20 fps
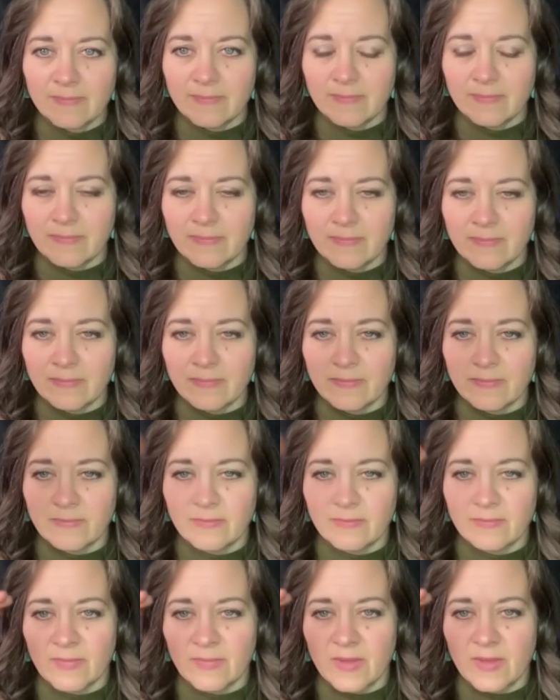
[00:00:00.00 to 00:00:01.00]
1,
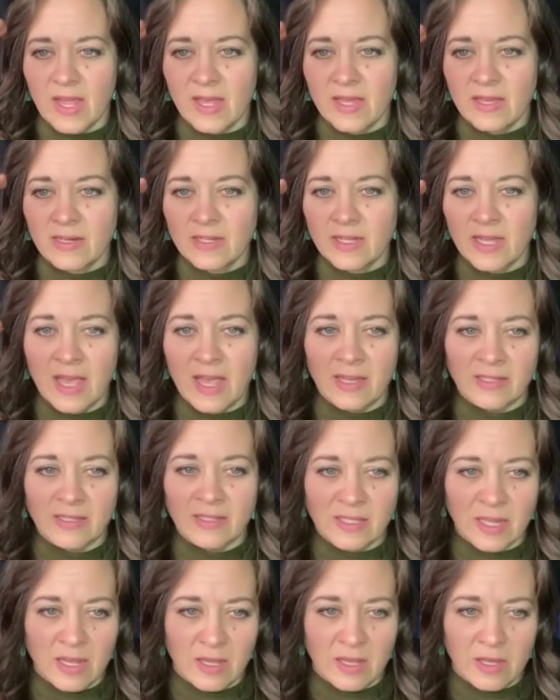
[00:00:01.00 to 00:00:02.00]
and
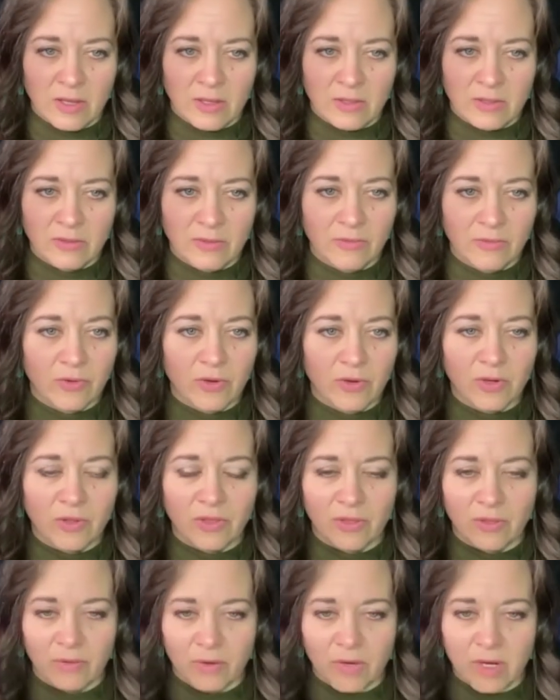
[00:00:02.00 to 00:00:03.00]
exhale
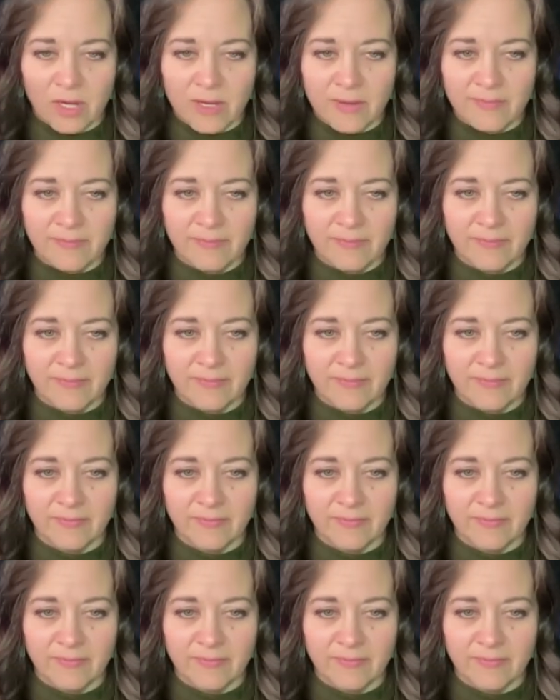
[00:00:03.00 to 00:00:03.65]
for 3,